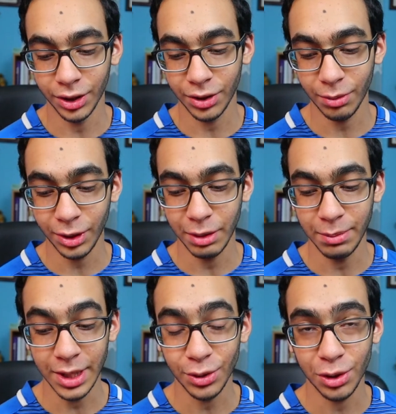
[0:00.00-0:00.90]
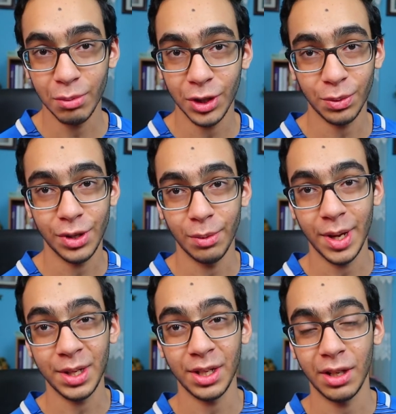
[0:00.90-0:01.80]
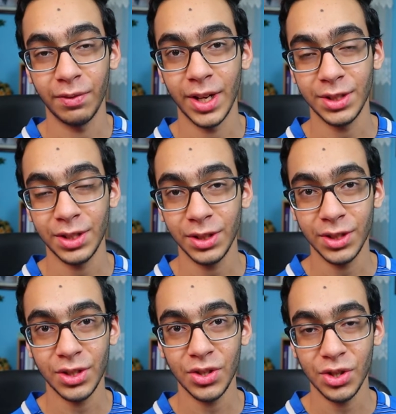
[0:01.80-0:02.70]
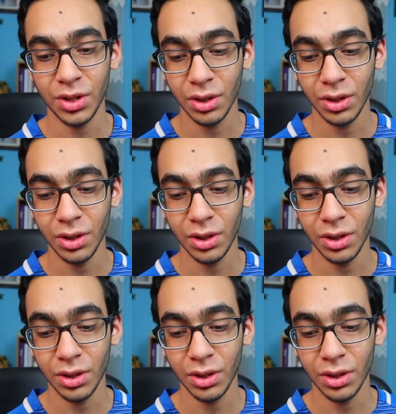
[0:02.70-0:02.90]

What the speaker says: doesn't really mean too much when you're making an investing decision.